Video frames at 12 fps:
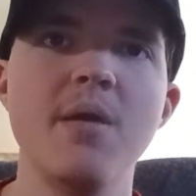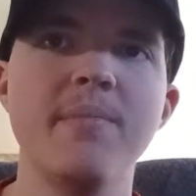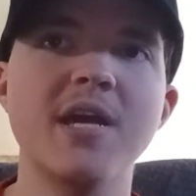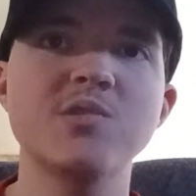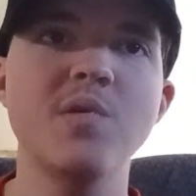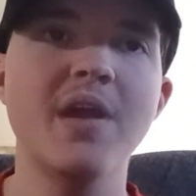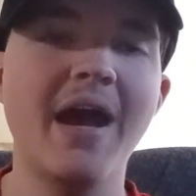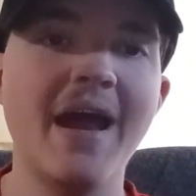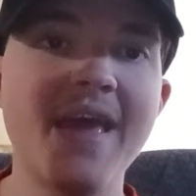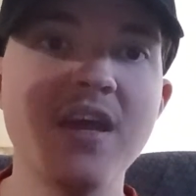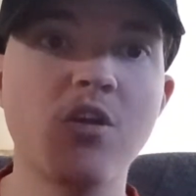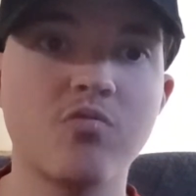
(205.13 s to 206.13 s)
Because we got
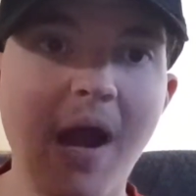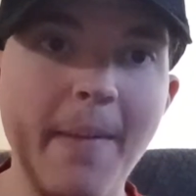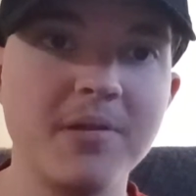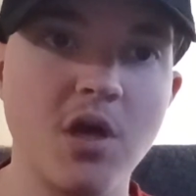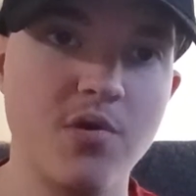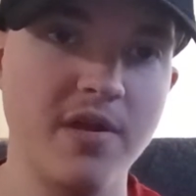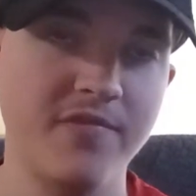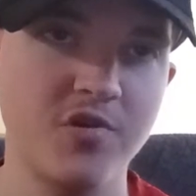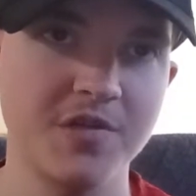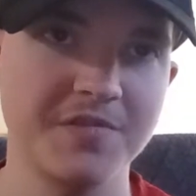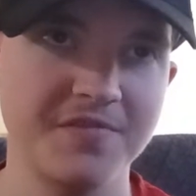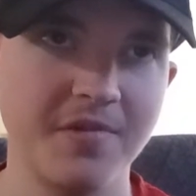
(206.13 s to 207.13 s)
a crap load of
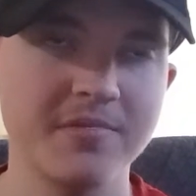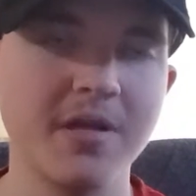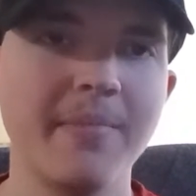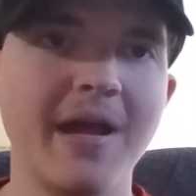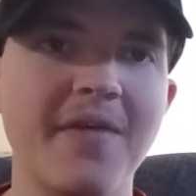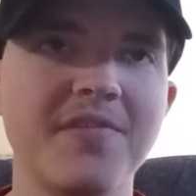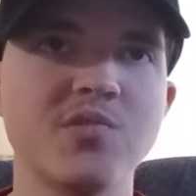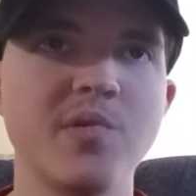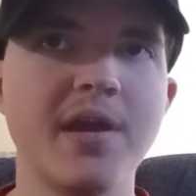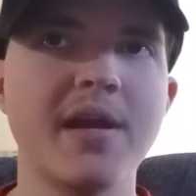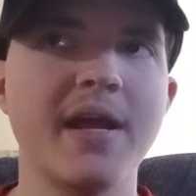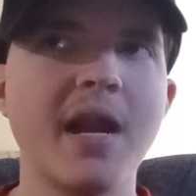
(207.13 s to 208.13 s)
Christmas films coming out this
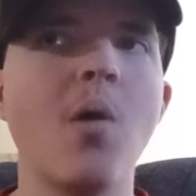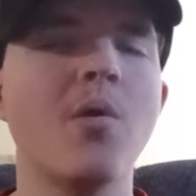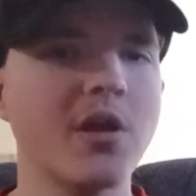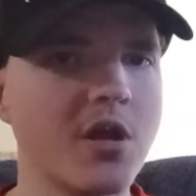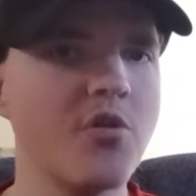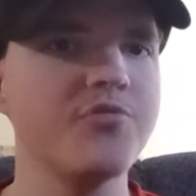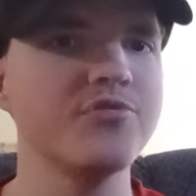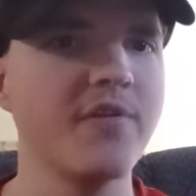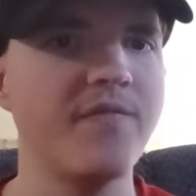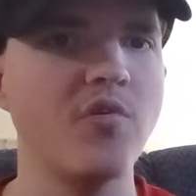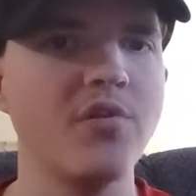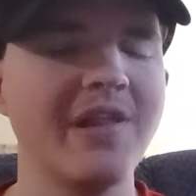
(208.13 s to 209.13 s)
weekend. And I want to go through the
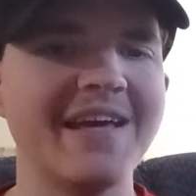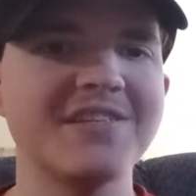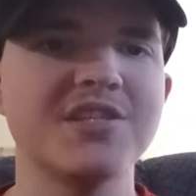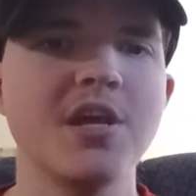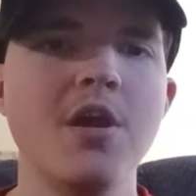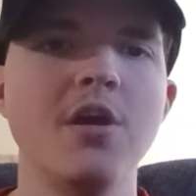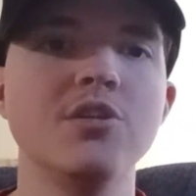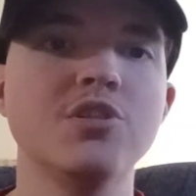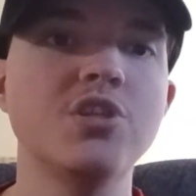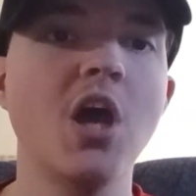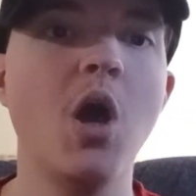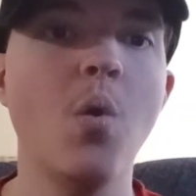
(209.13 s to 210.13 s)
full list.
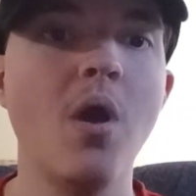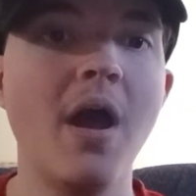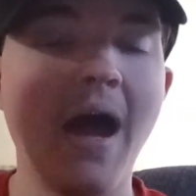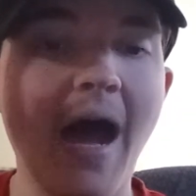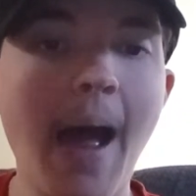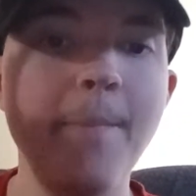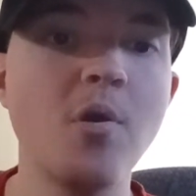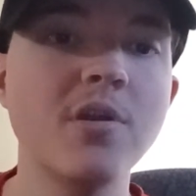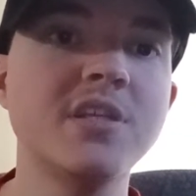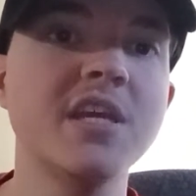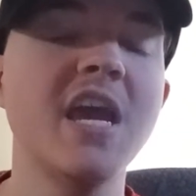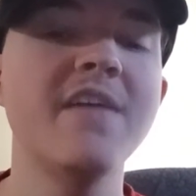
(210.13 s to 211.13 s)
So I'm going
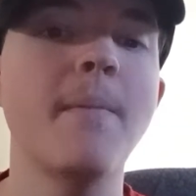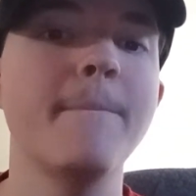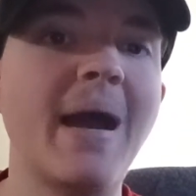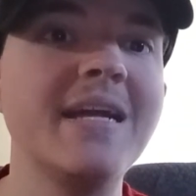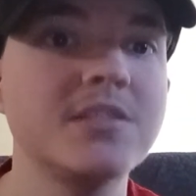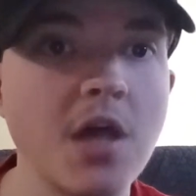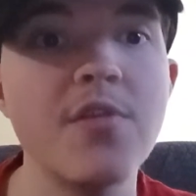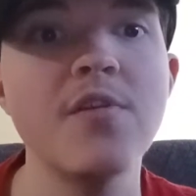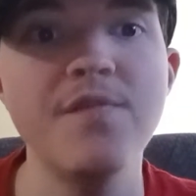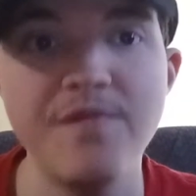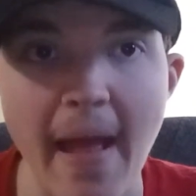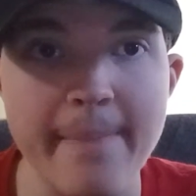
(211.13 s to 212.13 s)
to give My
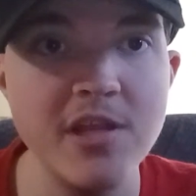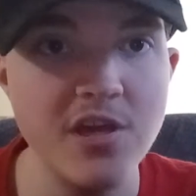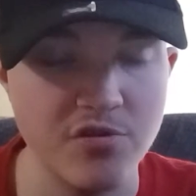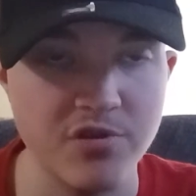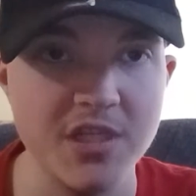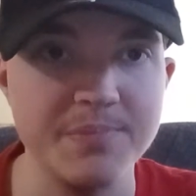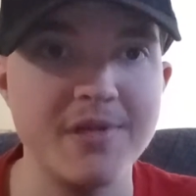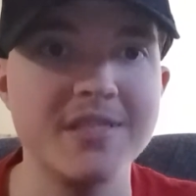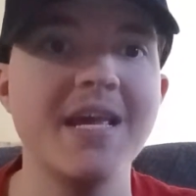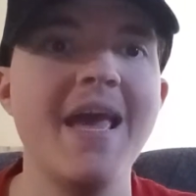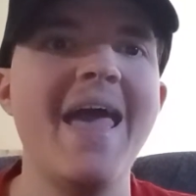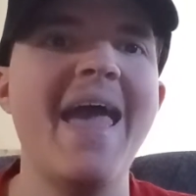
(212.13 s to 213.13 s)
Southern Family
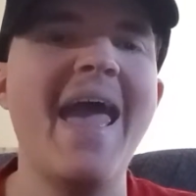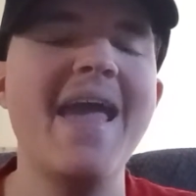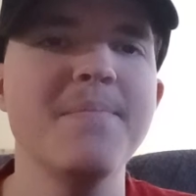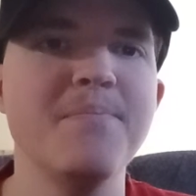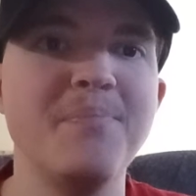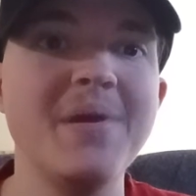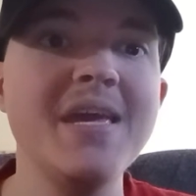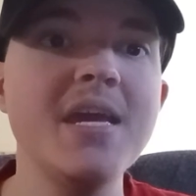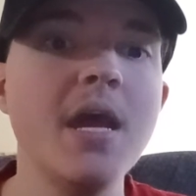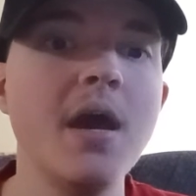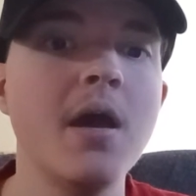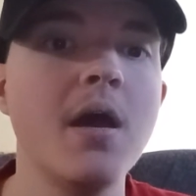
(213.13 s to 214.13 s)
Christmas a B-.